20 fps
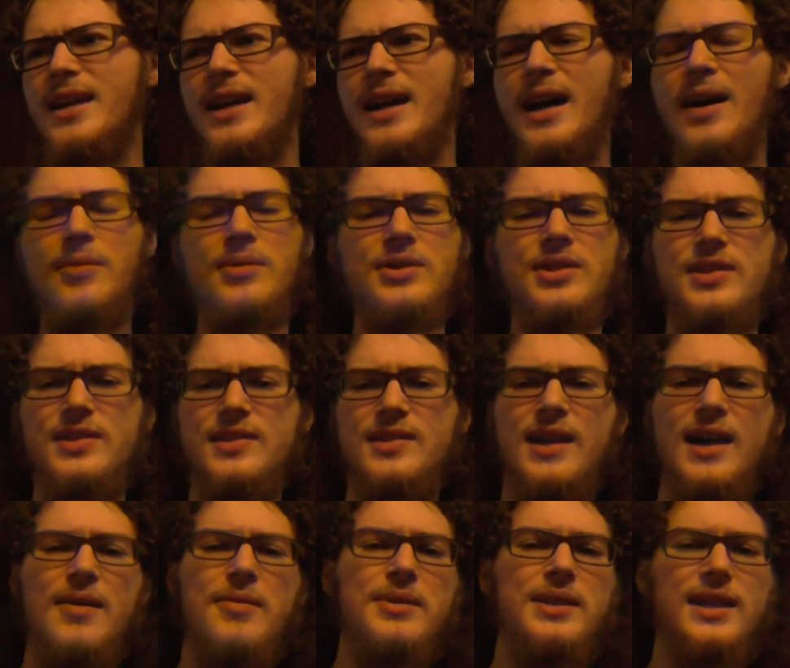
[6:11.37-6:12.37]
I
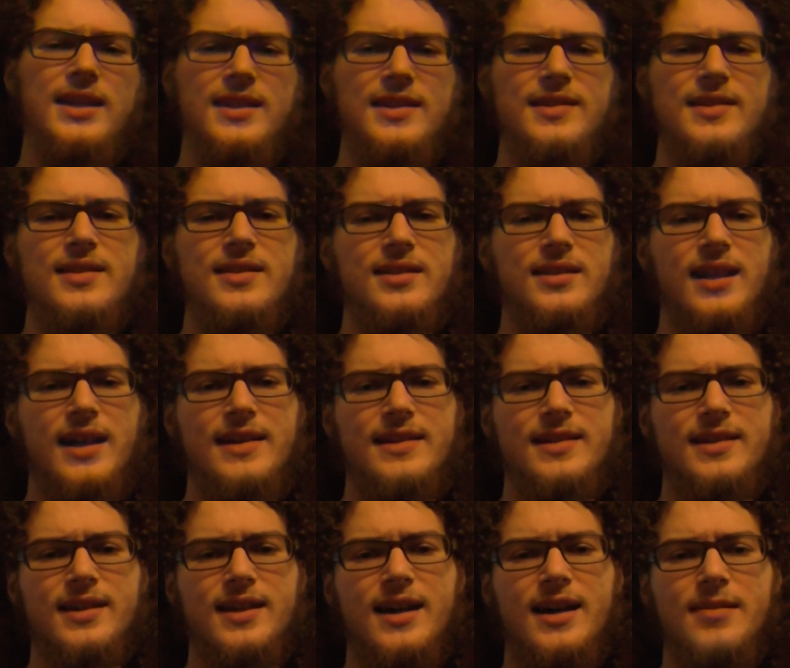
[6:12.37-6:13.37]
would like to see the
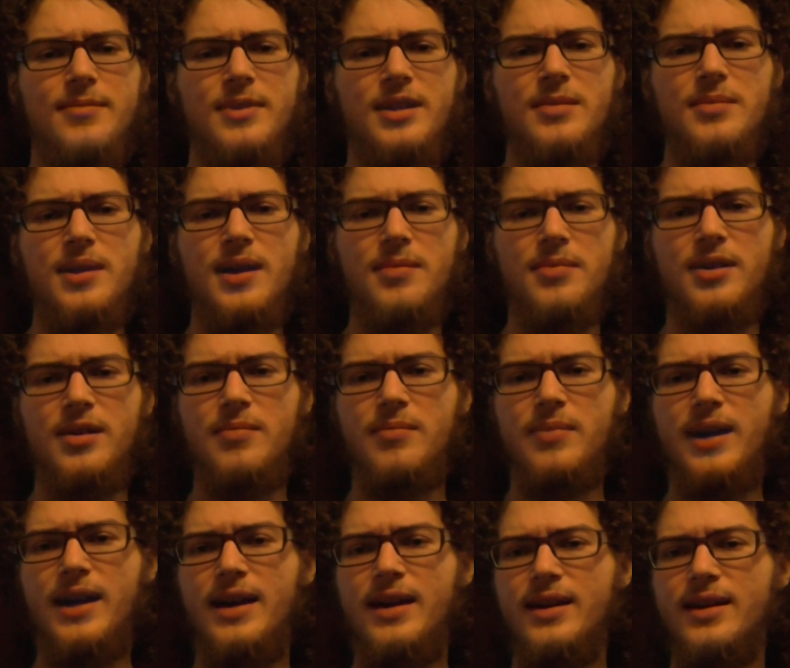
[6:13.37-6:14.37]
classic COD mini-map come
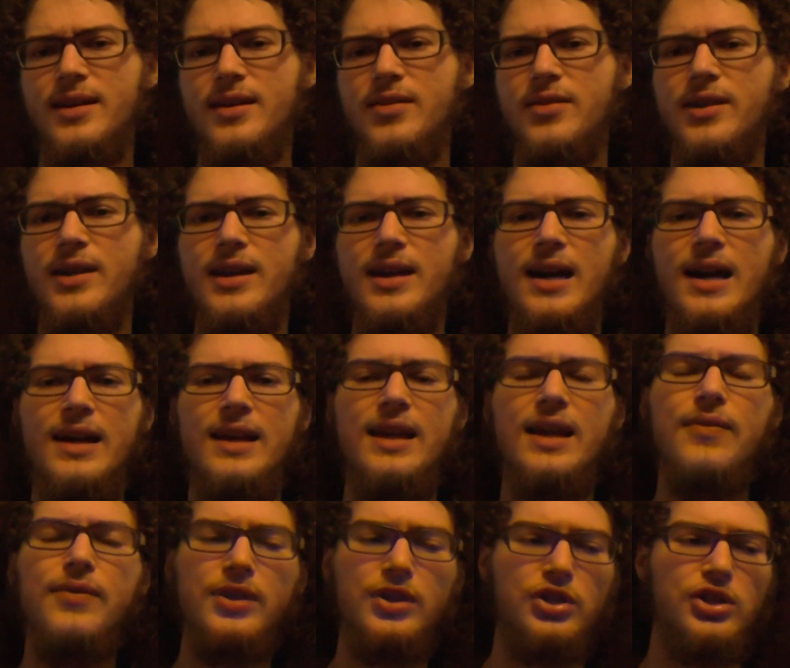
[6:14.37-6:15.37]
back. Okay, I
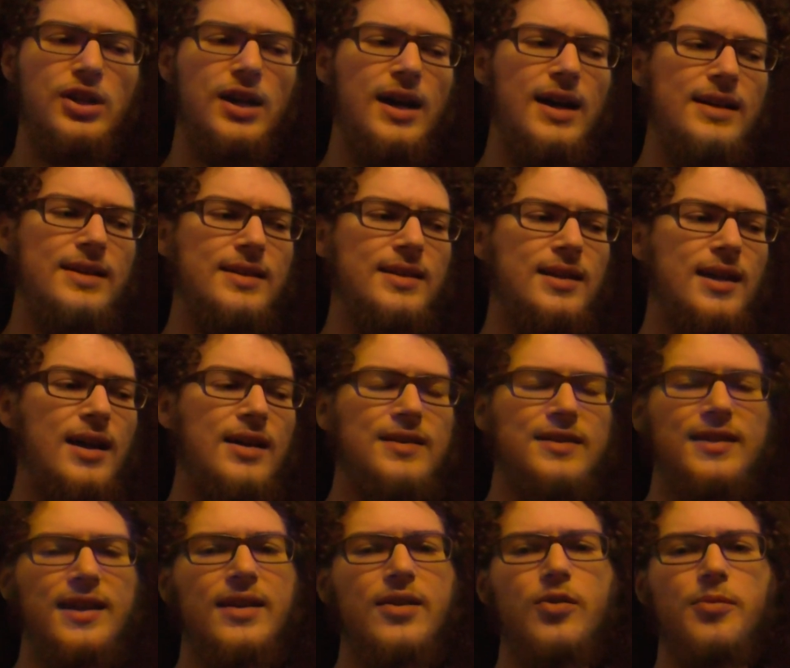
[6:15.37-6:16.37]
gave it a shot, I
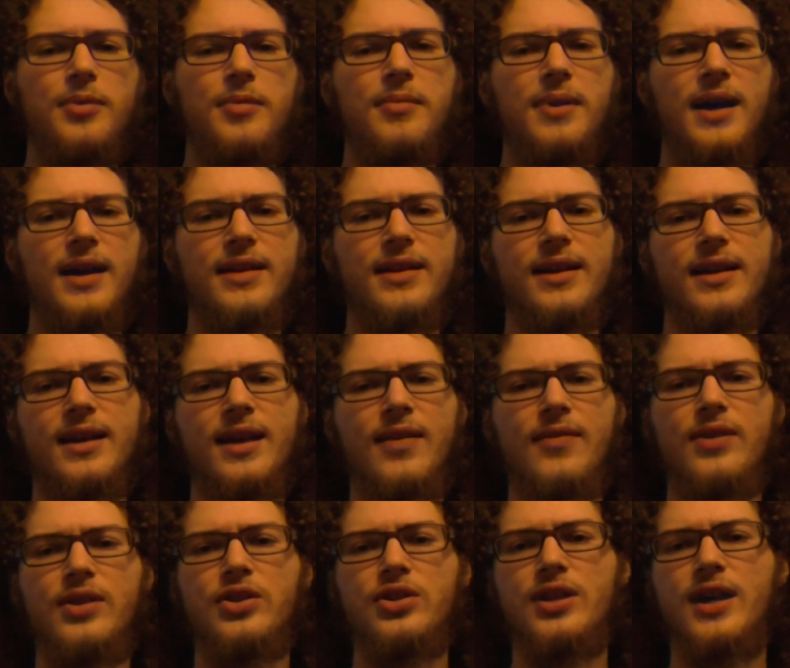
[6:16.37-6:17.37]
stayed open-minded, I
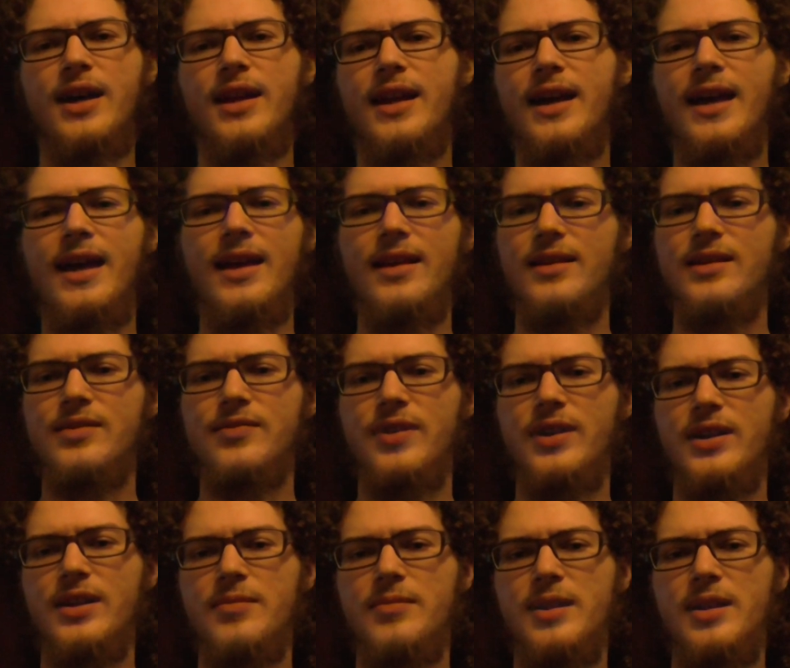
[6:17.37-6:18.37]
gave it a shot. I hate this
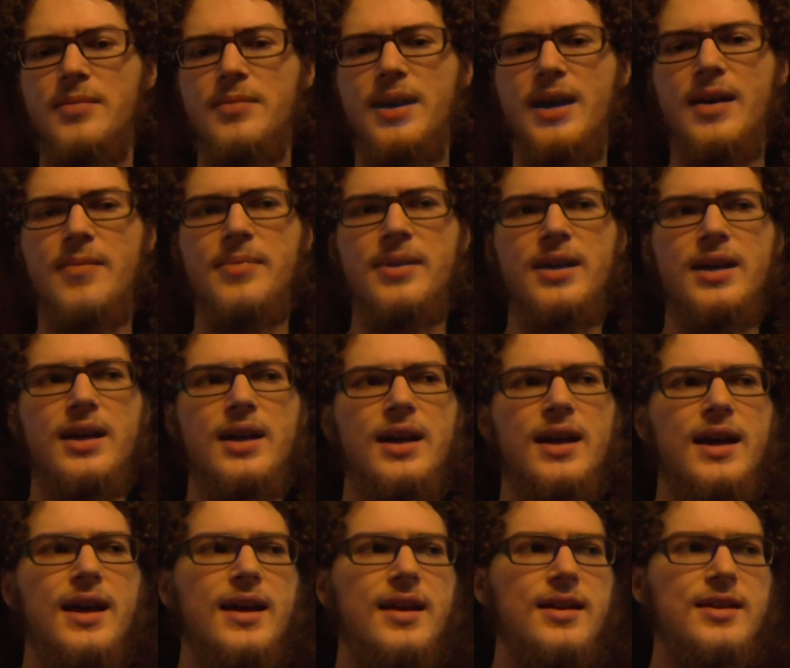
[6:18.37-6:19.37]
fucking mini-map,
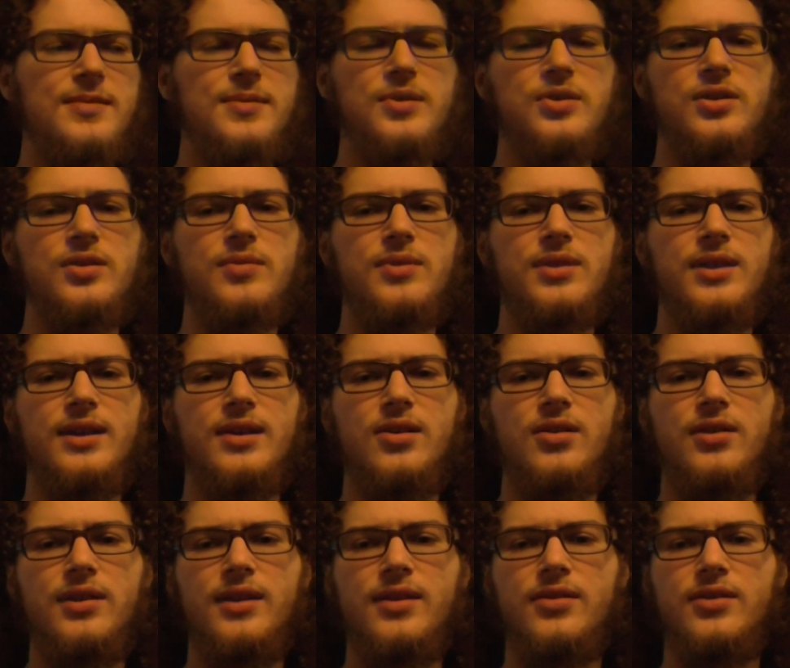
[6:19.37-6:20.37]
and especially with like
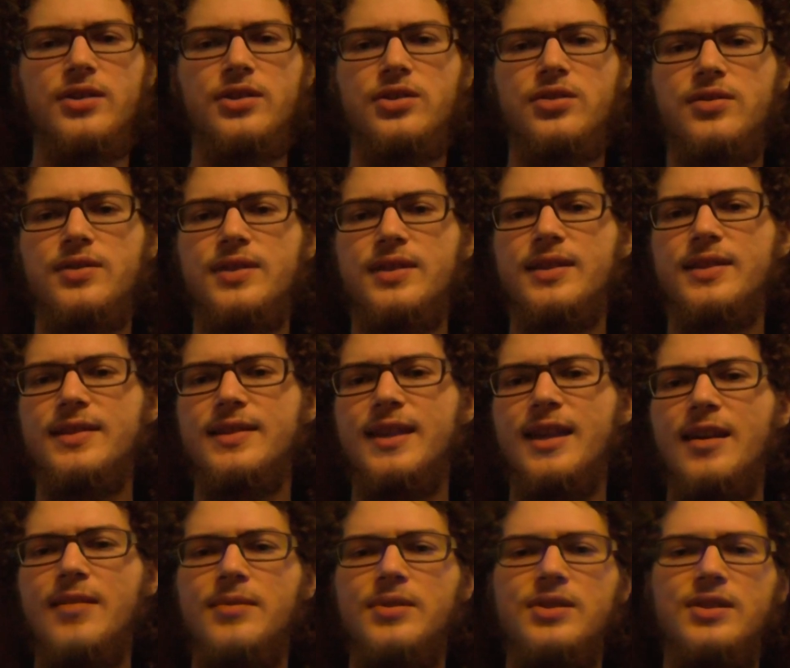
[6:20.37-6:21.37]
all the other issues in this
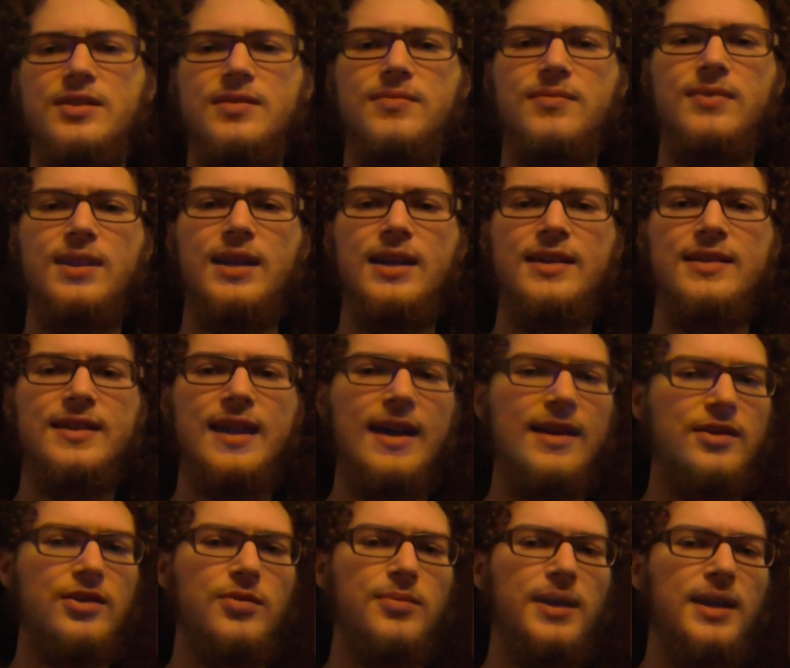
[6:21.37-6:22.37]
game, it just
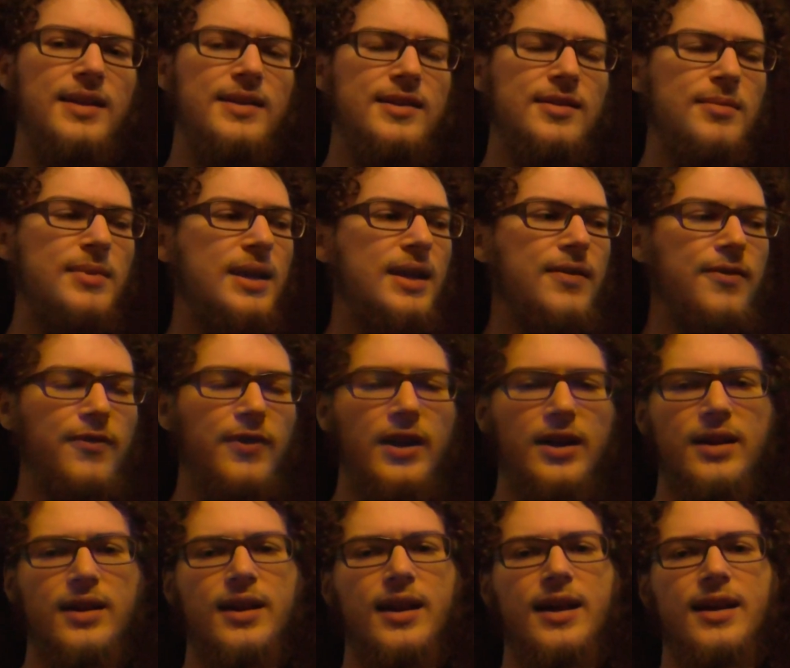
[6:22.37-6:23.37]
exacerbates them, and I
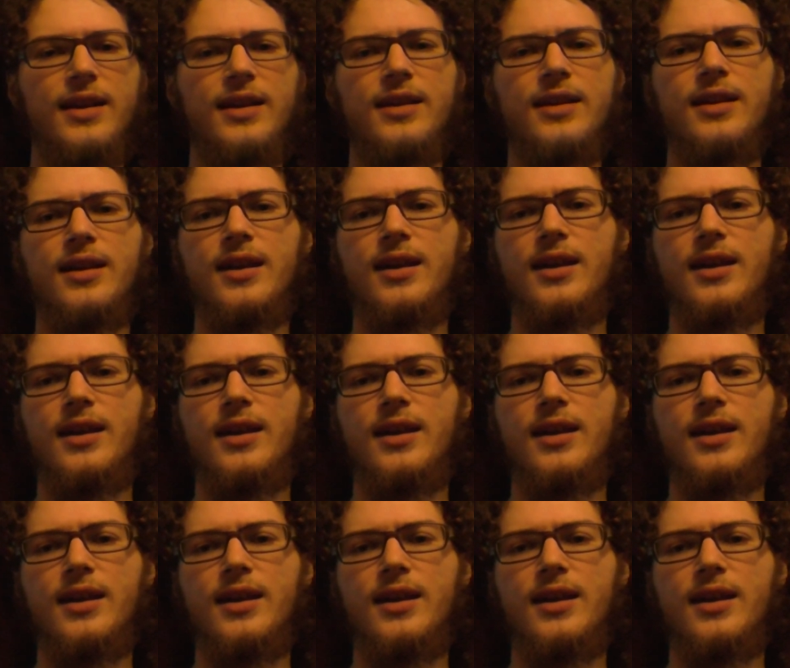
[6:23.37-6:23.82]
fucking hate it.